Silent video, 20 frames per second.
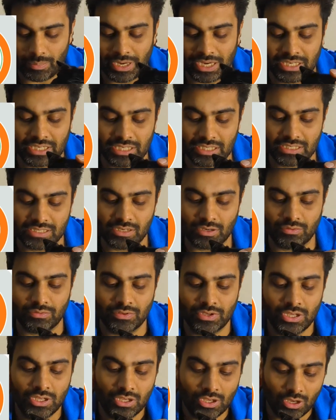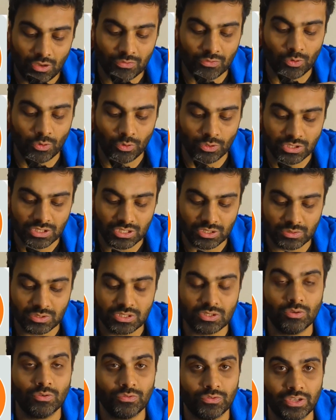pain in itself. Of course, you'd
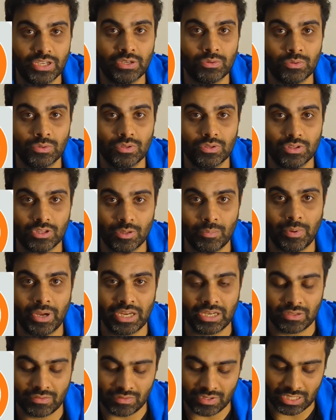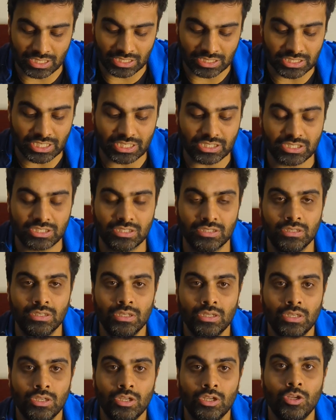still feel the pain of the injection,
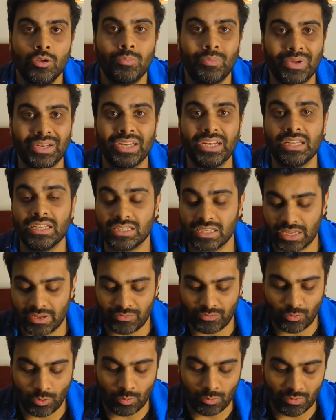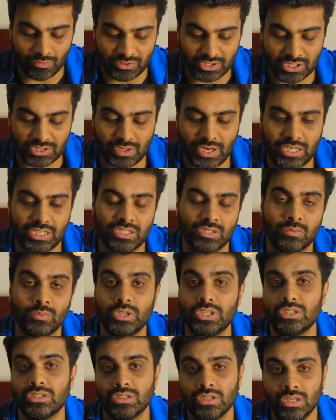but it is a form of distraction,
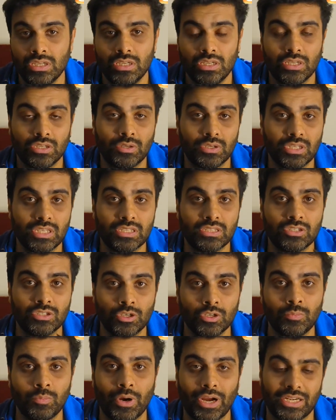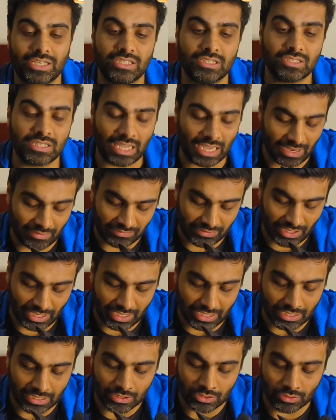which, you know, it's good practice to have
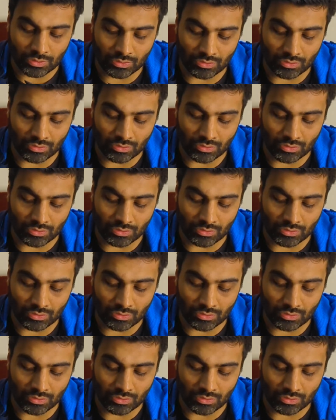that in